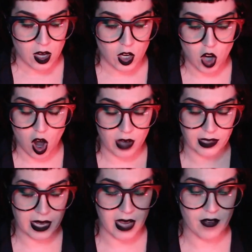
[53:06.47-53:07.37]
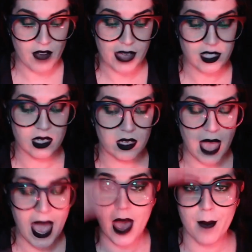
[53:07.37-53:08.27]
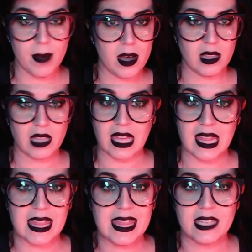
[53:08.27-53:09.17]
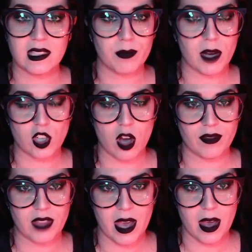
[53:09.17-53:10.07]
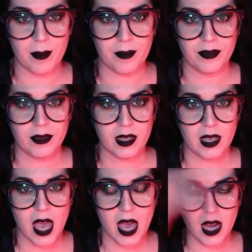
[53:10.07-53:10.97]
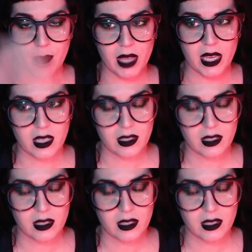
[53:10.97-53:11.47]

gone, like, I've had to hem, like, this much off the hem. And I'm like,